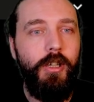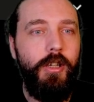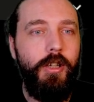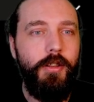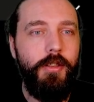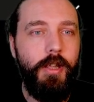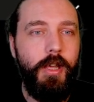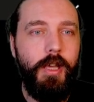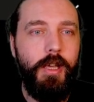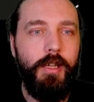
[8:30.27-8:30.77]

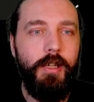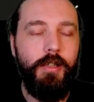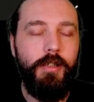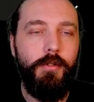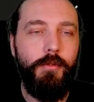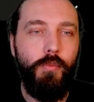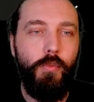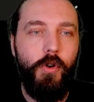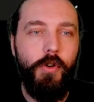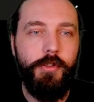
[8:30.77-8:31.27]

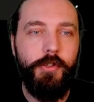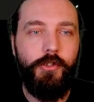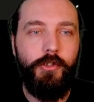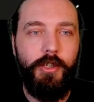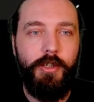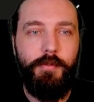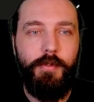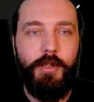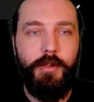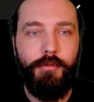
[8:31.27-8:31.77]
than what the
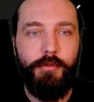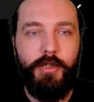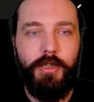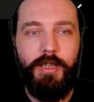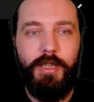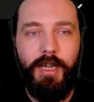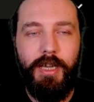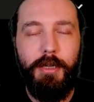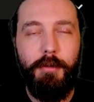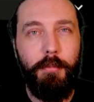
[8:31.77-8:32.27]

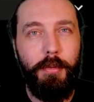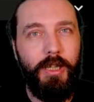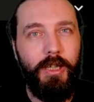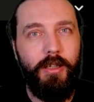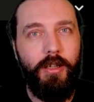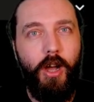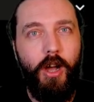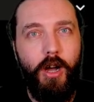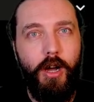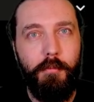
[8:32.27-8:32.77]
CV3K, but
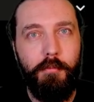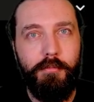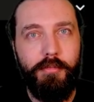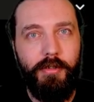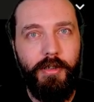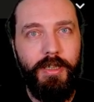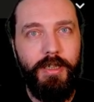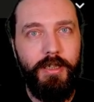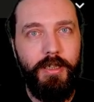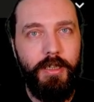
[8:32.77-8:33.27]
it can't
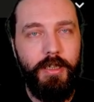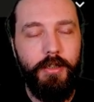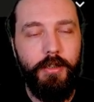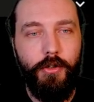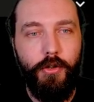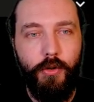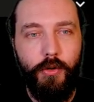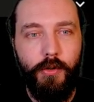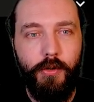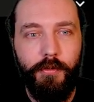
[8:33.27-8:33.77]
bring in
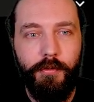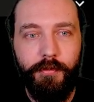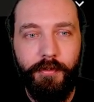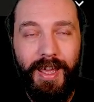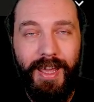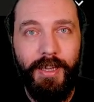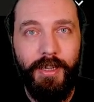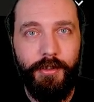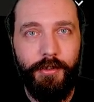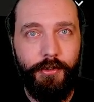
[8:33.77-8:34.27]

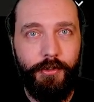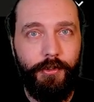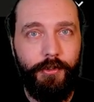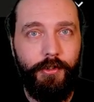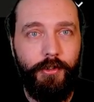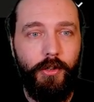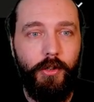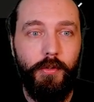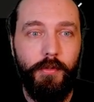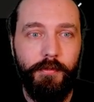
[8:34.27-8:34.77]

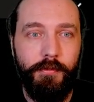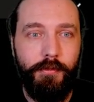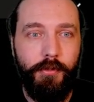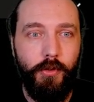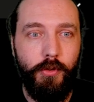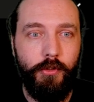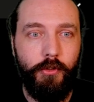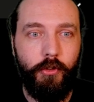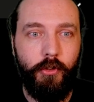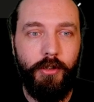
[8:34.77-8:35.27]
Corvettes,
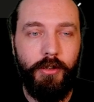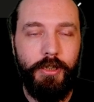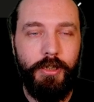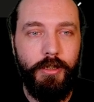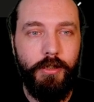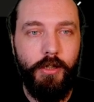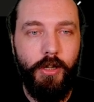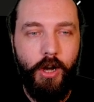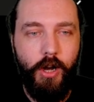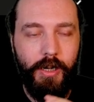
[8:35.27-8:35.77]
unfortunately.
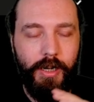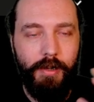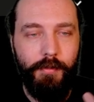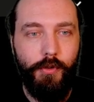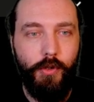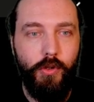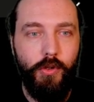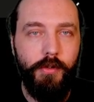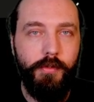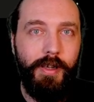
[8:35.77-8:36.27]
You can't have
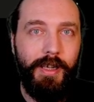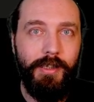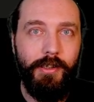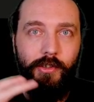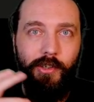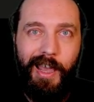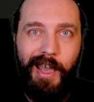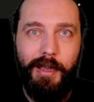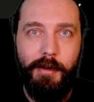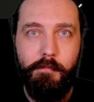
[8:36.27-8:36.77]

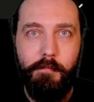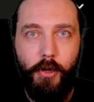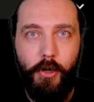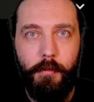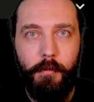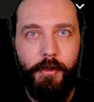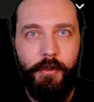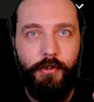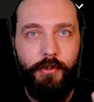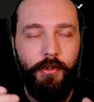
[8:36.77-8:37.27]
Corvettes and
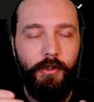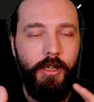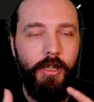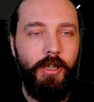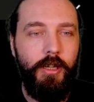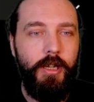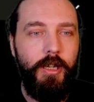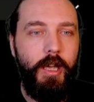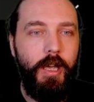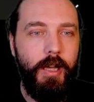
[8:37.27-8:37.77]
bombers.
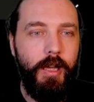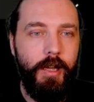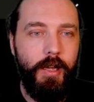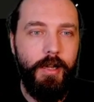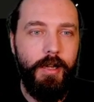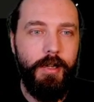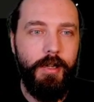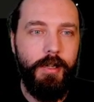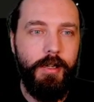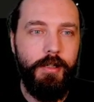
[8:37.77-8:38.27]

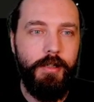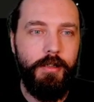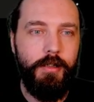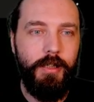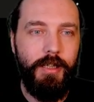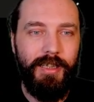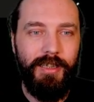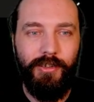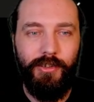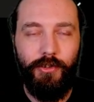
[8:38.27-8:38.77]

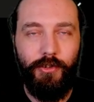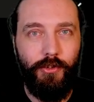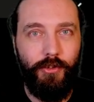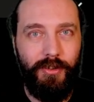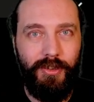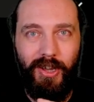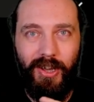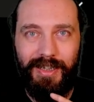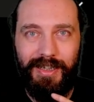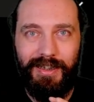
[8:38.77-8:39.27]
It's
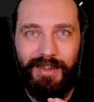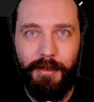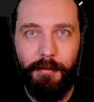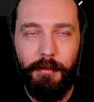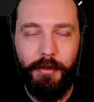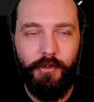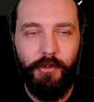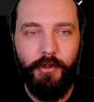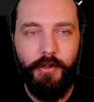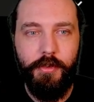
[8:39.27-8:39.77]
kind of
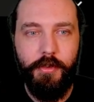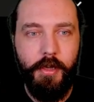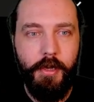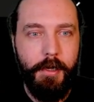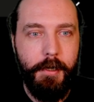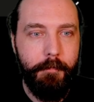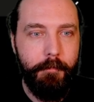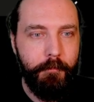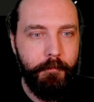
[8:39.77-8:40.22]
limited there.